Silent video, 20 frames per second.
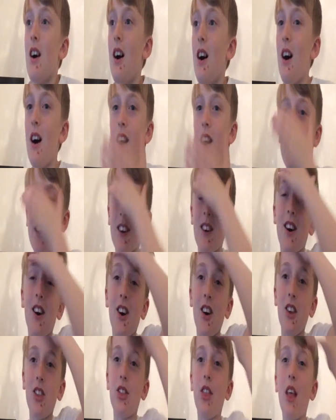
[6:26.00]
Oh my
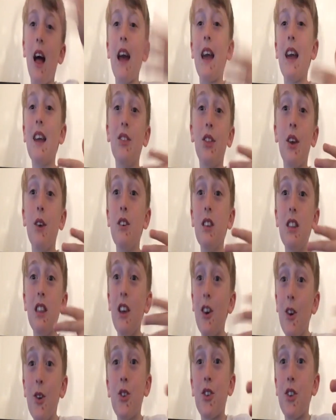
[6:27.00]
god, like there were
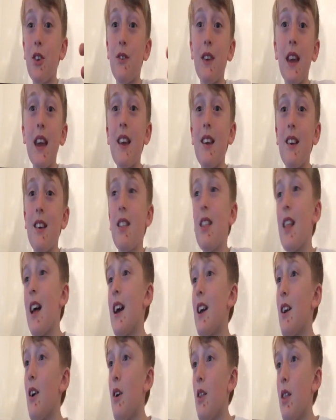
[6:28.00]
loads of
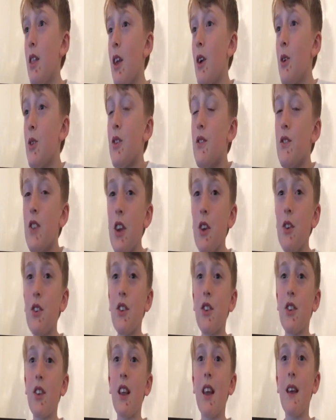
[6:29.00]

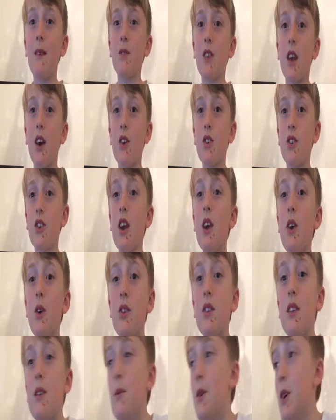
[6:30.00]
usernames I was
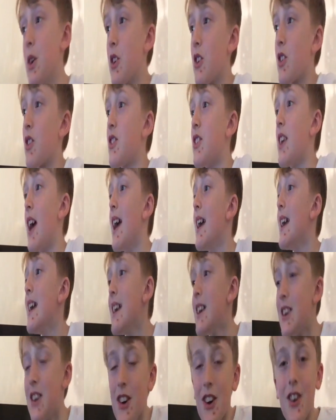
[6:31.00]
using were just
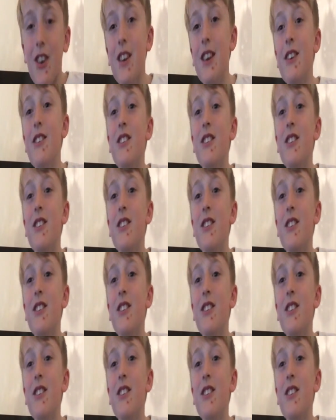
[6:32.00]
taken.